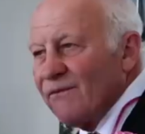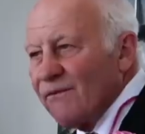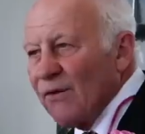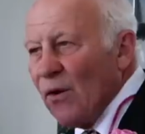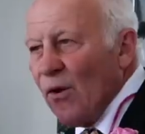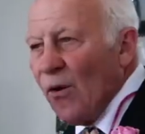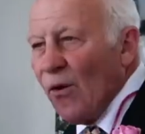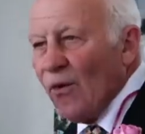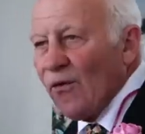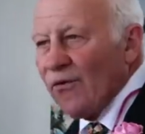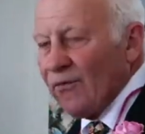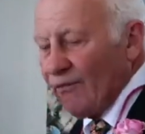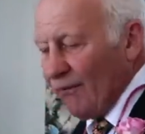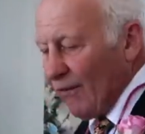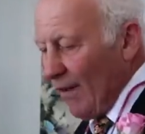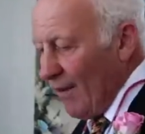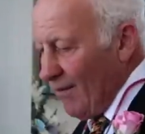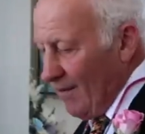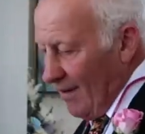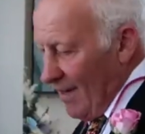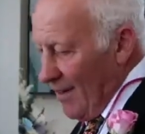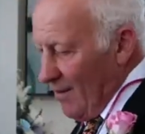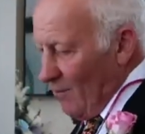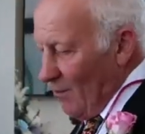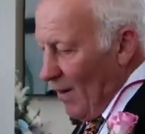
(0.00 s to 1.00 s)
for So
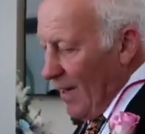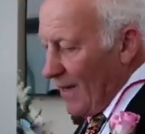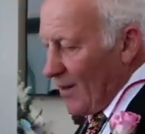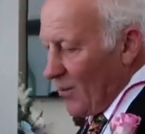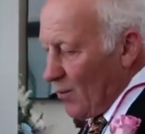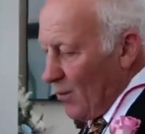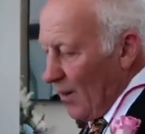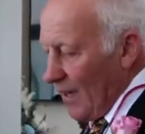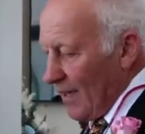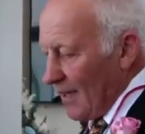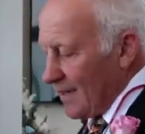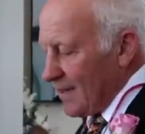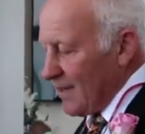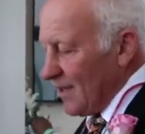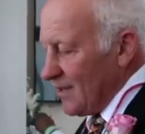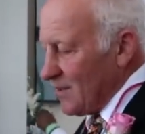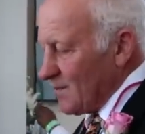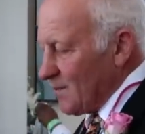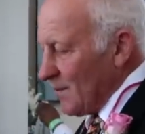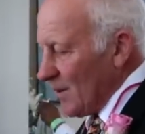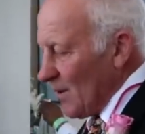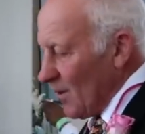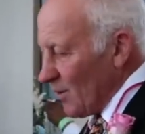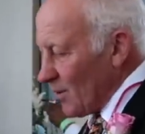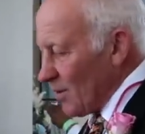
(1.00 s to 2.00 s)
it went quite close,
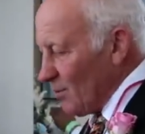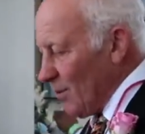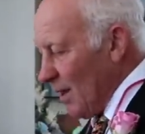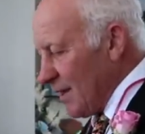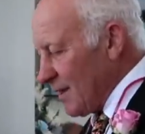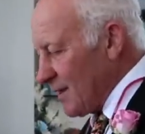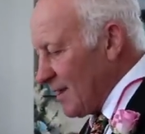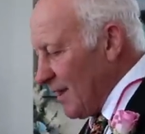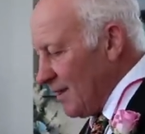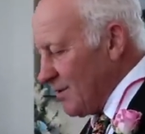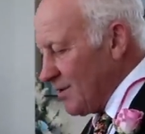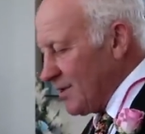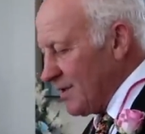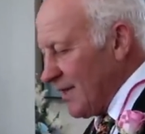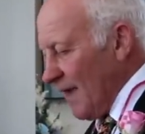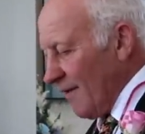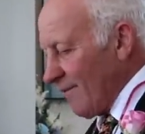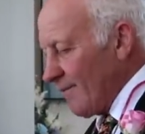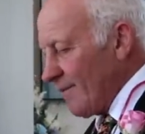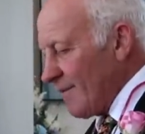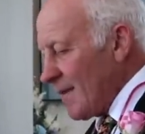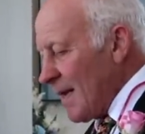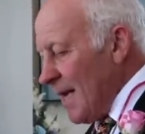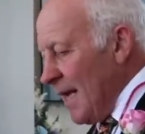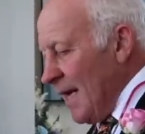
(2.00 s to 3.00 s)
but not quite close
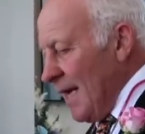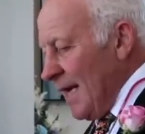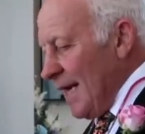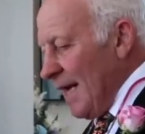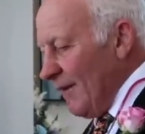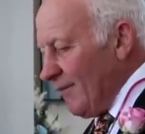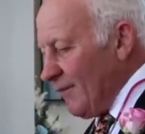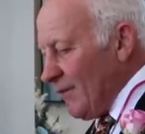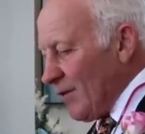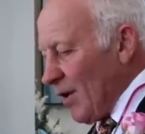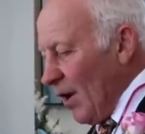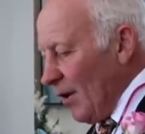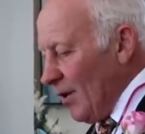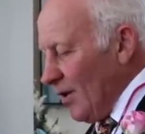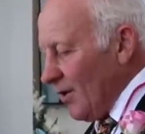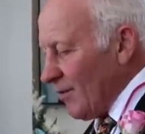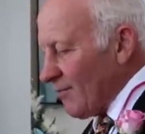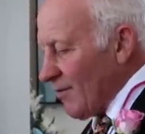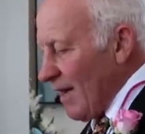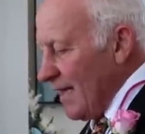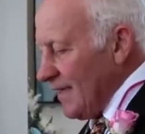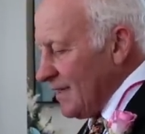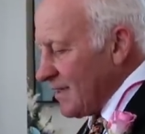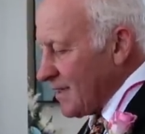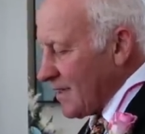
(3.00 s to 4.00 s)
enough. If you've got your
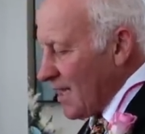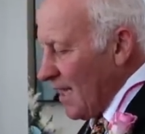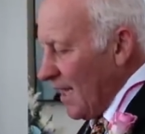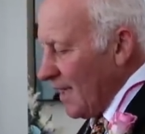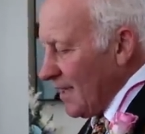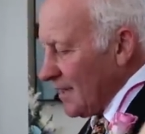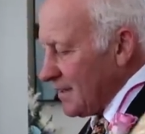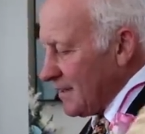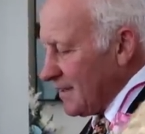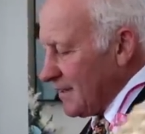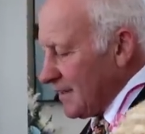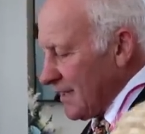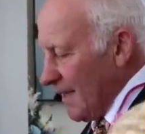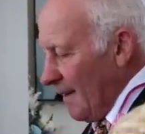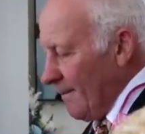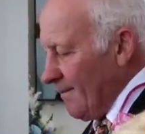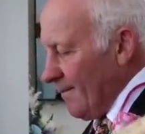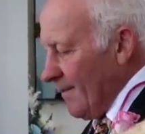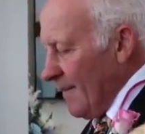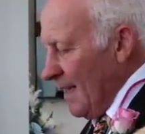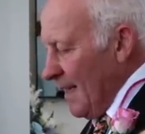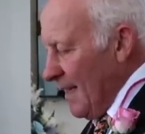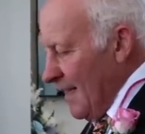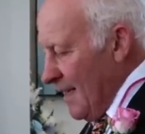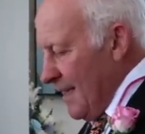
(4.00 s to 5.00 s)
race cards, um,
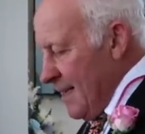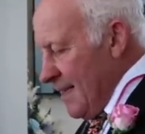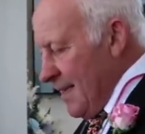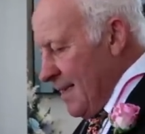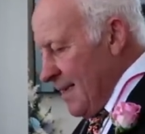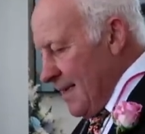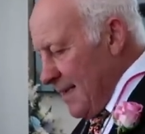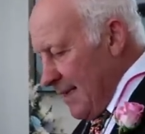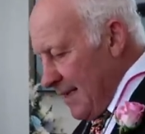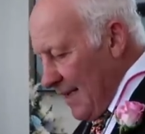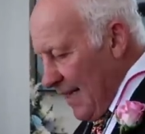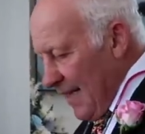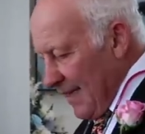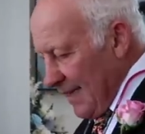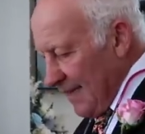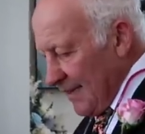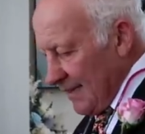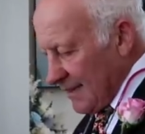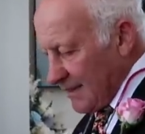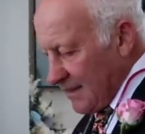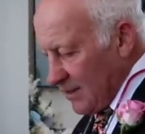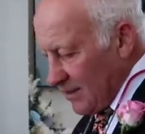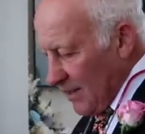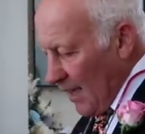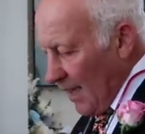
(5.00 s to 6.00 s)
ladies
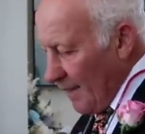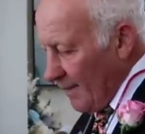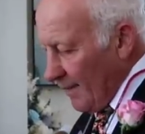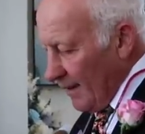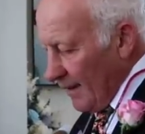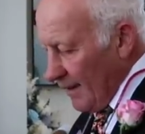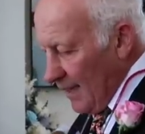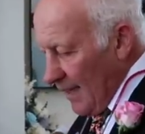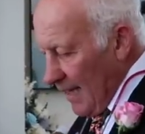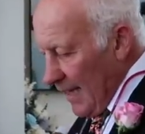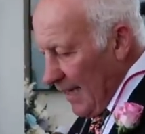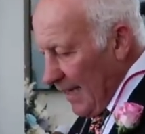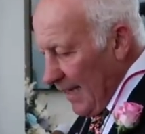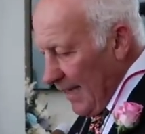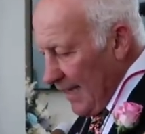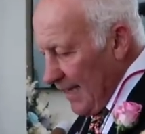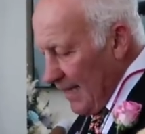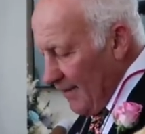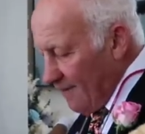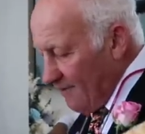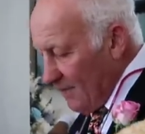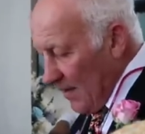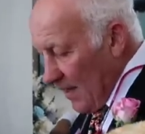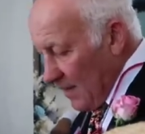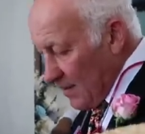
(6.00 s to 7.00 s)
and gentlemen,
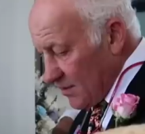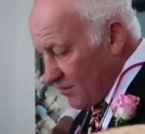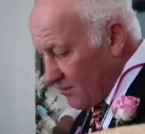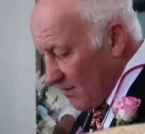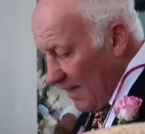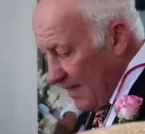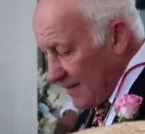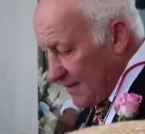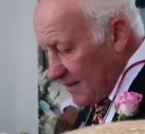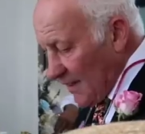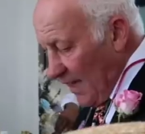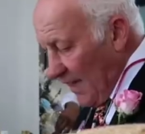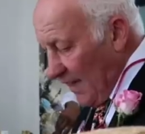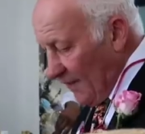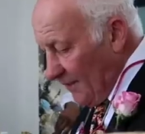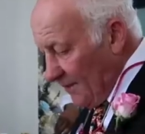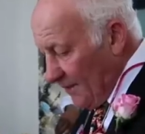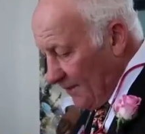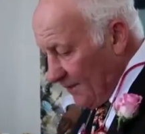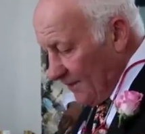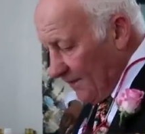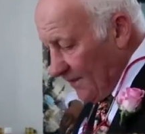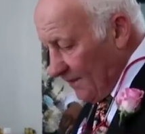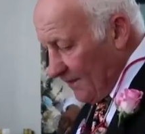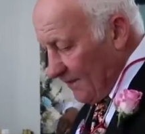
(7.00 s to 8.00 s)
uh, first race I
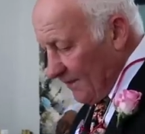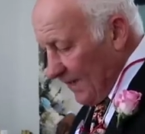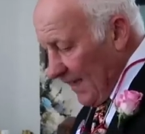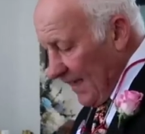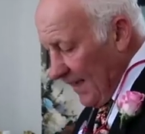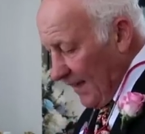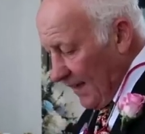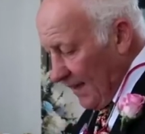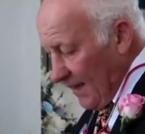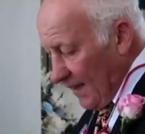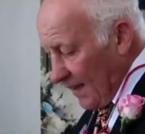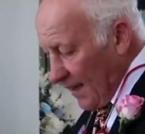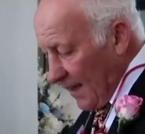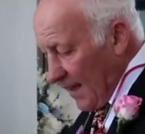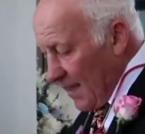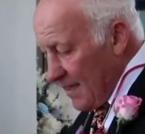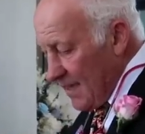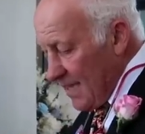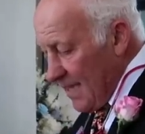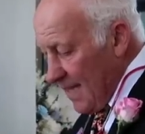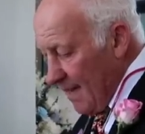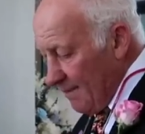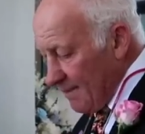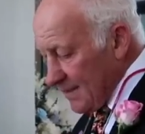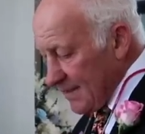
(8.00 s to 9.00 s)
think
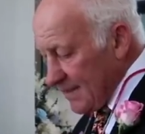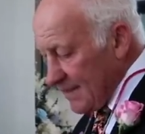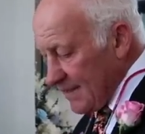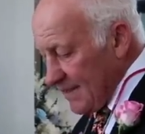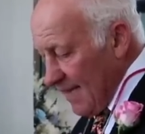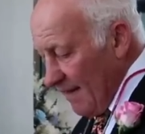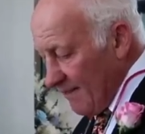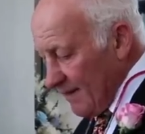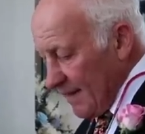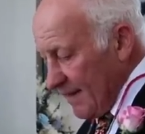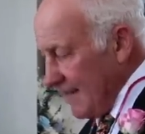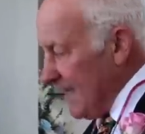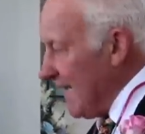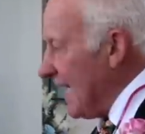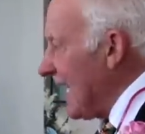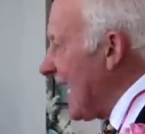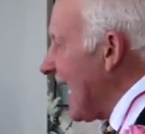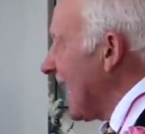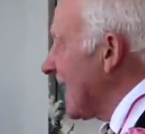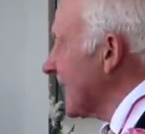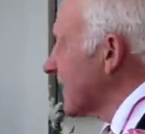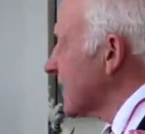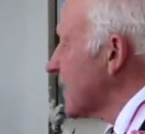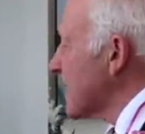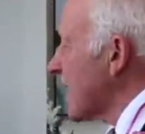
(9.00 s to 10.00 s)
in number seven, the
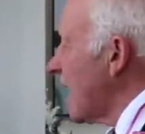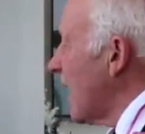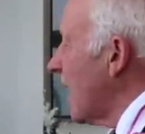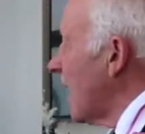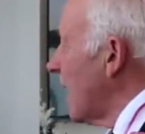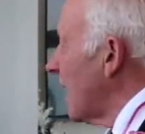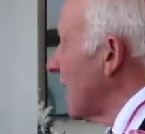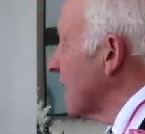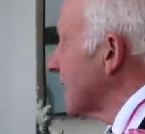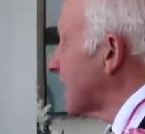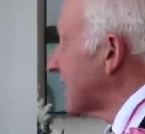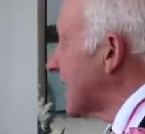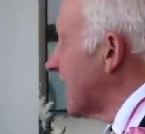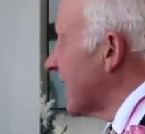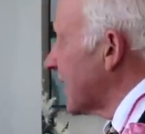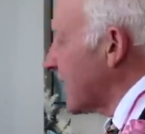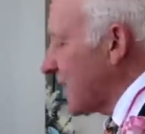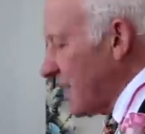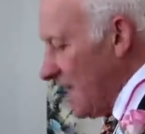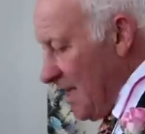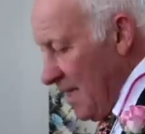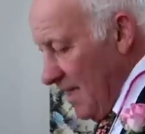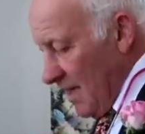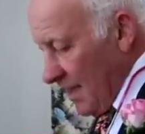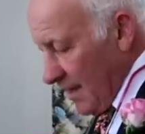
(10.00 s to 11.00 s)
Antarctic
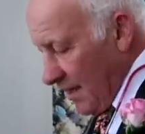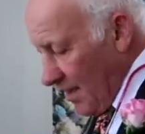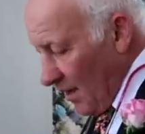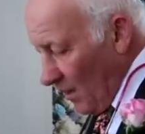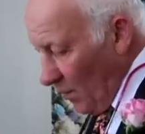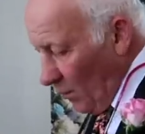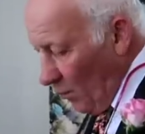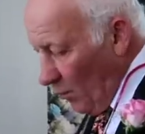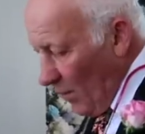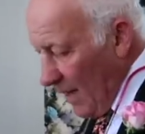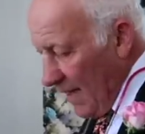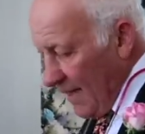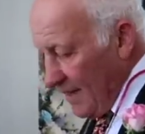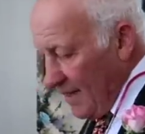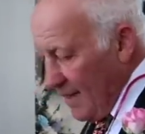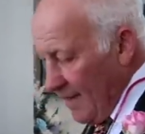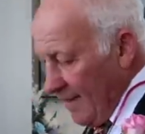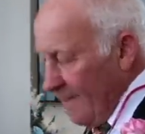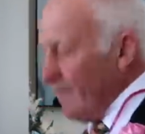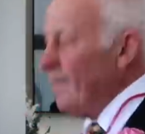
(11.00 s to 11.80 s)
can win